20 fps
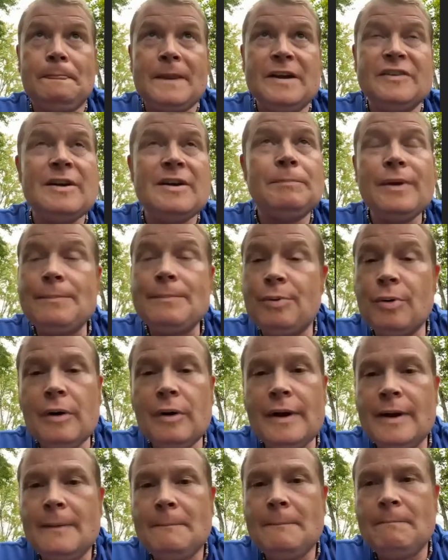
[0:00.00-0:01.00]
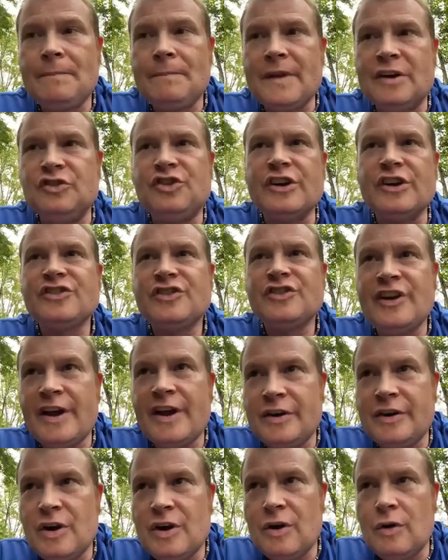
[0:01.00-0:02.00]
simply put, just
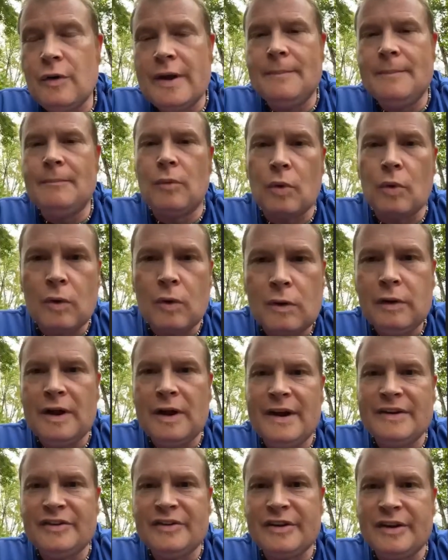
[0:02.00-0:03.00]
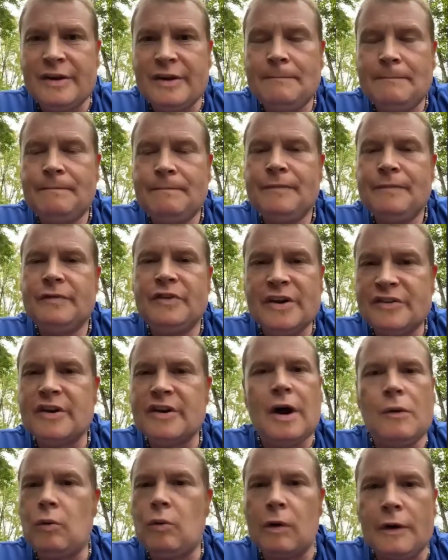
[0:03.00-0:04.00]
saying no and moralizing it does
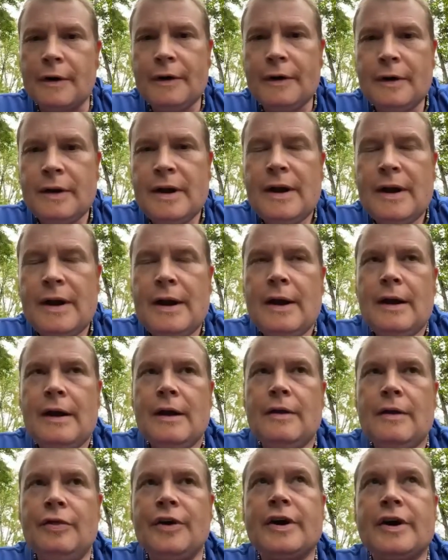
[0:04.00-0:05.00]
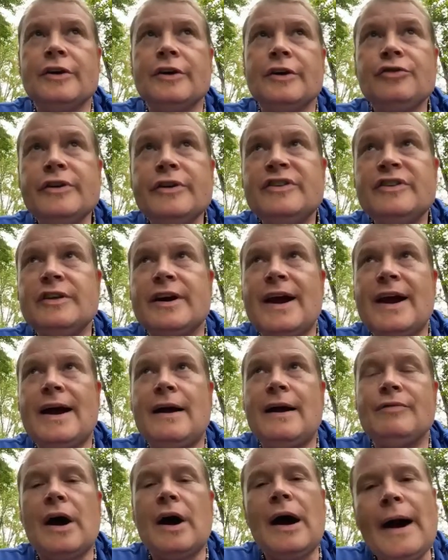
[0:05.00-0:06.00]
not work. The countries that
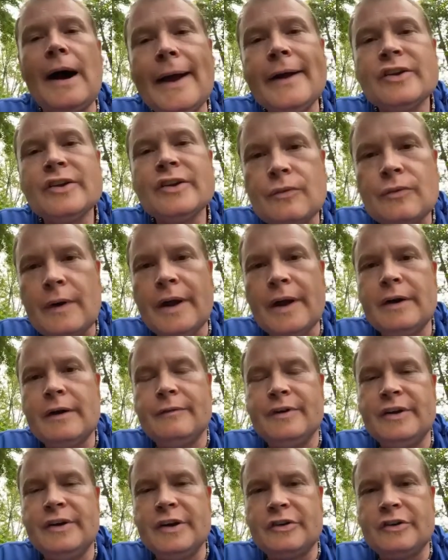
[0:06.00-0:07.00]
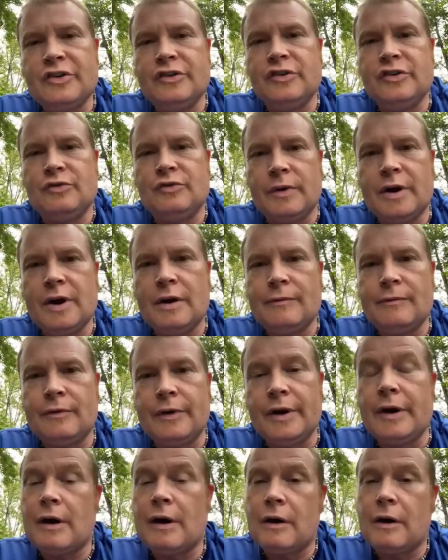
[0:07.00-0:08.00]
have the highest rate of addictions
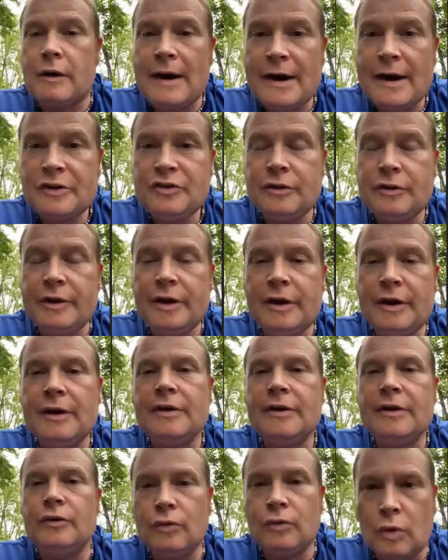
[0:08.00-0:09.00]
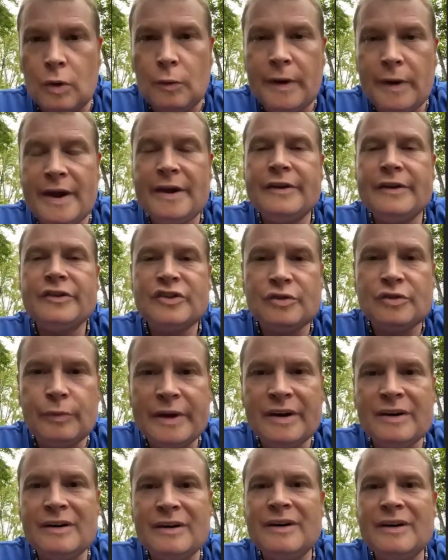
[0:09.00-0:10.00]
recovery are actually Norway,
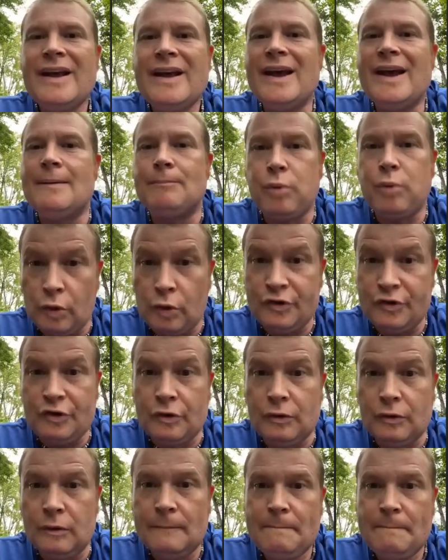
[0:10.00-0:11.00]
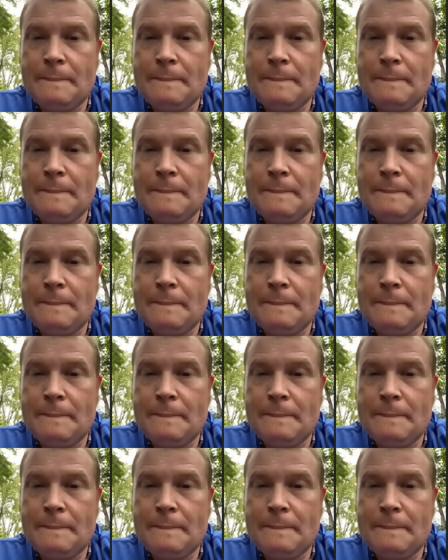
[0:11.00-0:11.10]
Sweden, and Portugal.